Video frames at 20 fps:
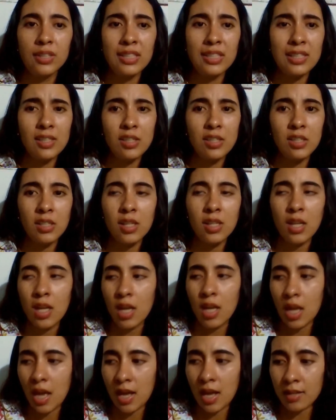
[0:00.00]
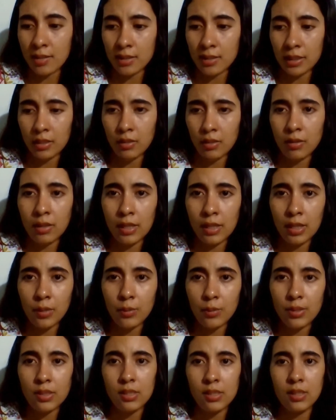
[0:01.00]
teach a second
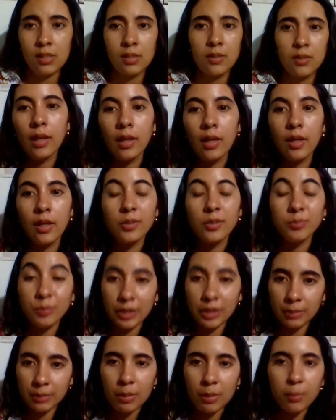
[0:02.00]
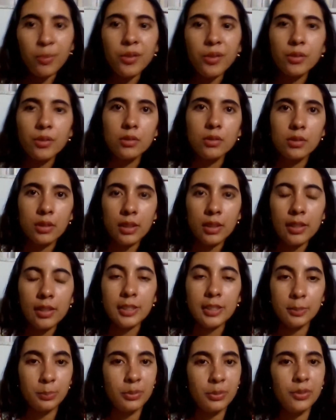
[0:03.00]
language. In my personal
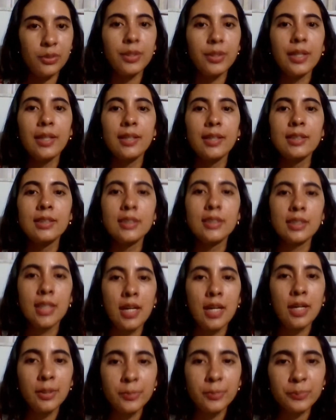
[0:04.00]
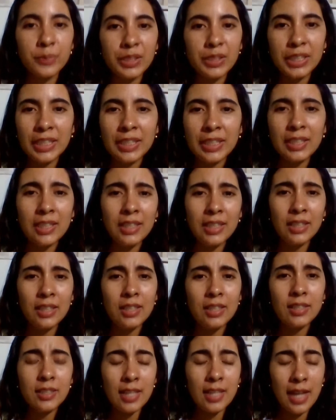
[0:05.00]
experience,
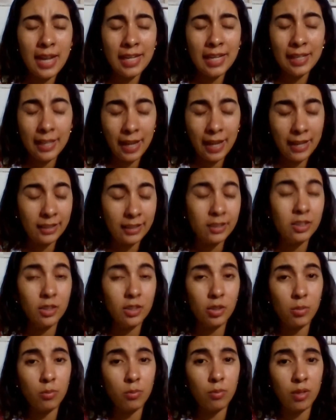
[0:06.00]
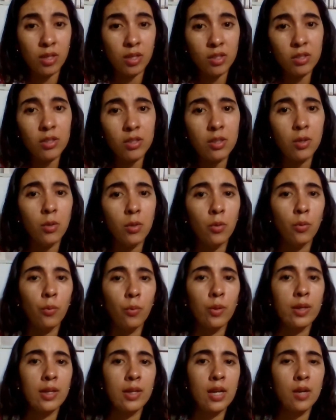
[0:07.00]
English I liked so much
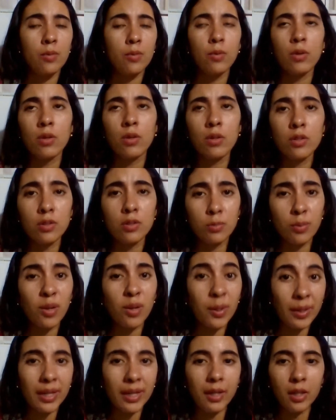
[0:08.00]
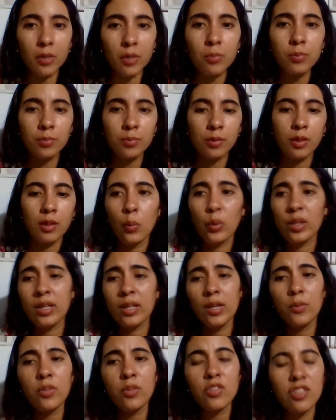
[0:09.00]
when I was very young.
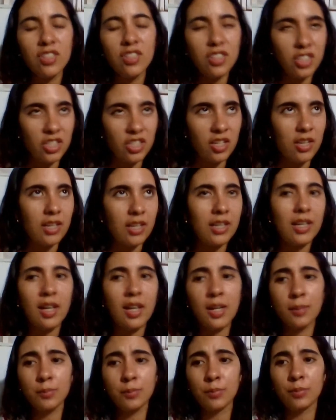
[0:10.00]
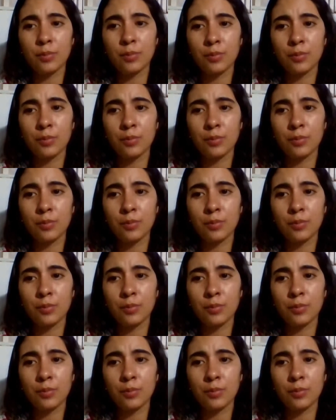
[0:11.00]
When I was a child,